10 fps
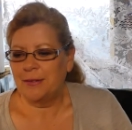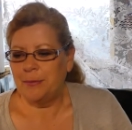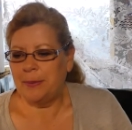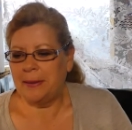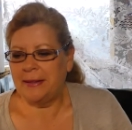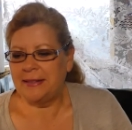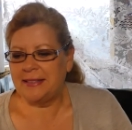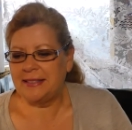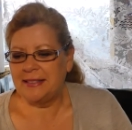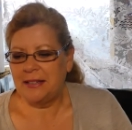
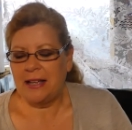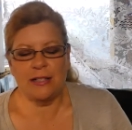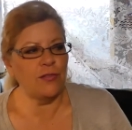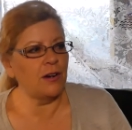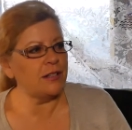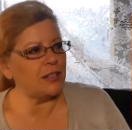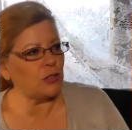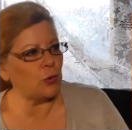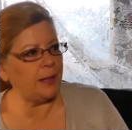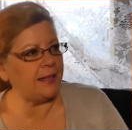But as far as the
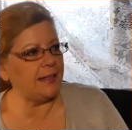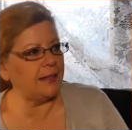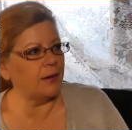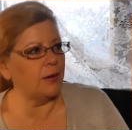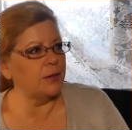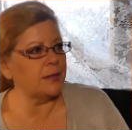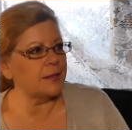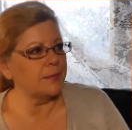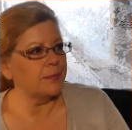Twinkie goes,